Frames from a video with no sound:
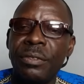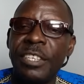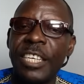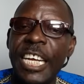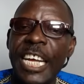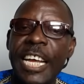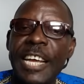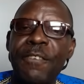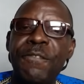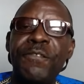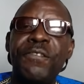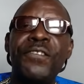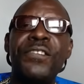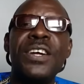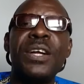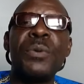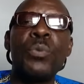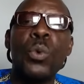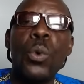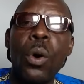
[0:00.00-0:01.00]
a
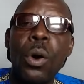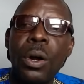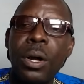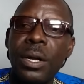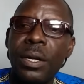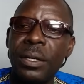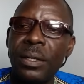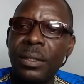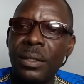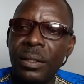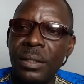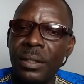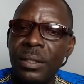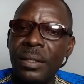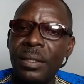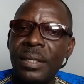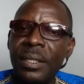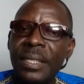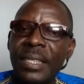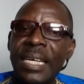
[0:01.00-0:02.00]
framework
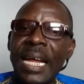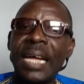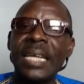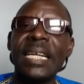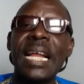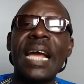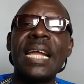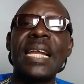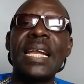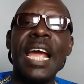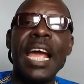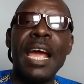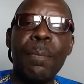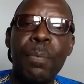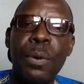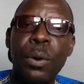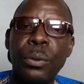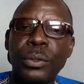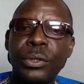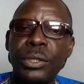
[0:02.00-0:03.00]
that can help
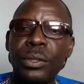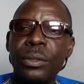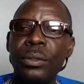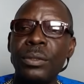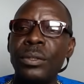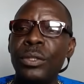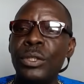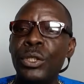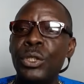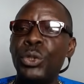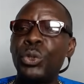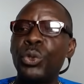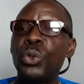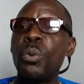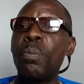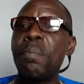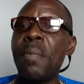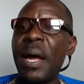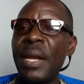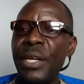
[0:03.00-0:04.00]
us to
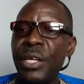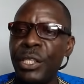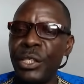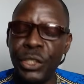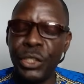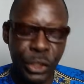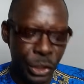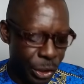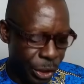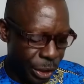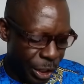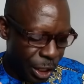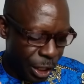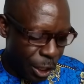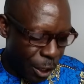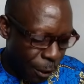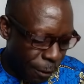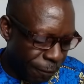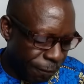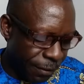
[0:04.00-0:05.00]
manage
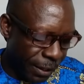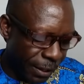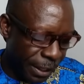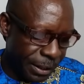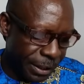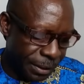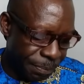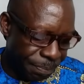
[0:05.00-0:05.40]
conflict.